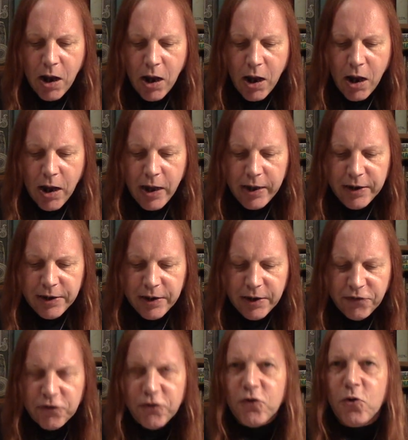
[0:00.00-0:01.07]
Uh, it
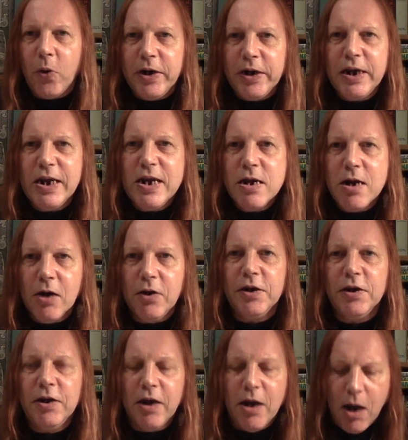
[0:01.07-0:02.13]
is a
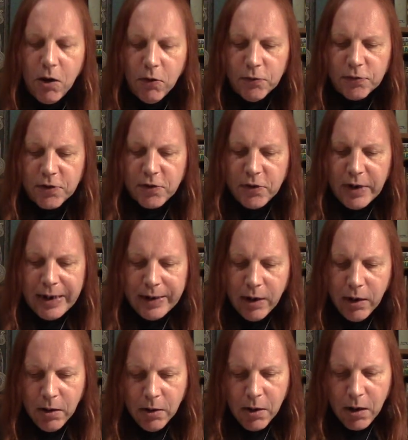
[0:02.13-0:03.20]
twenty-nine year old Caol
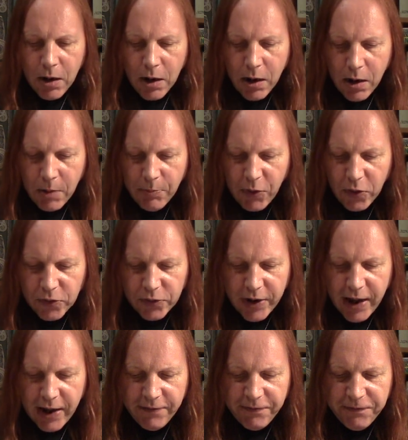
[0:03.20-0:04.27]
Ila, uh, bottled
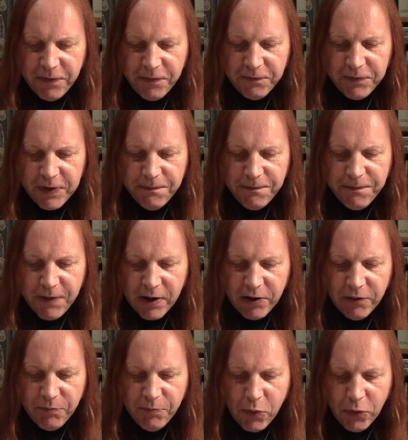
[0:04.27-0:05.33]
at
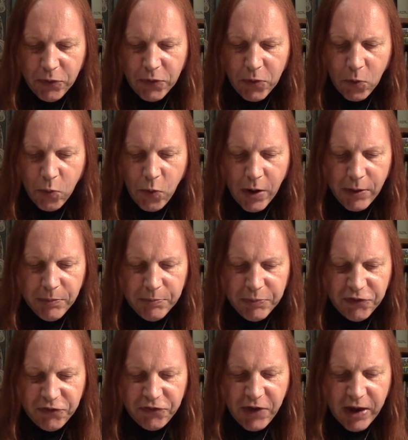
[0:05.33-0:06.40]
fifty-five point one
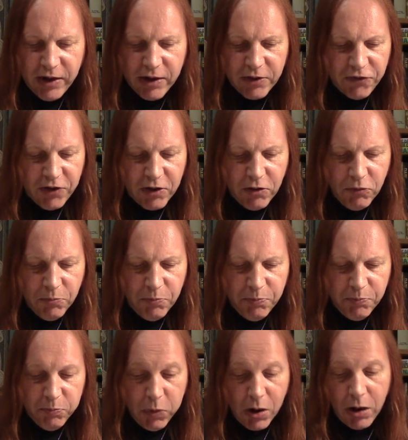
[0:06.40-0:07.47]
percent, single,
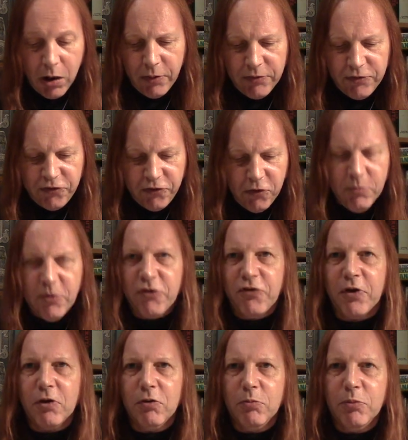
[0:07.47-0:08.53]
well, I assume a
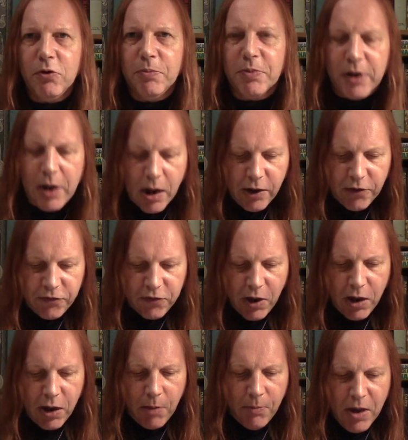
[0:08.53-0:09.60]
single bourbon cask,
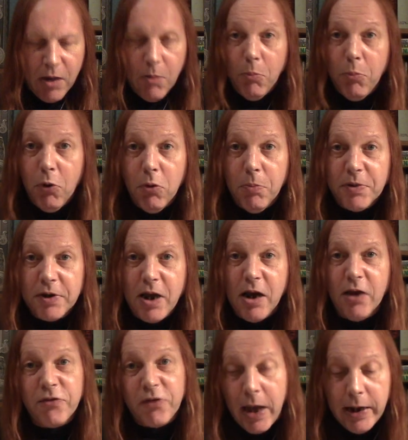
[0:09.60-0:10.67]
um, bourbon
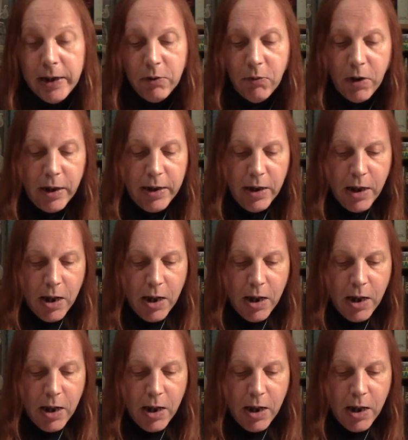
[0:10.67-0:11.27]
cask anyway,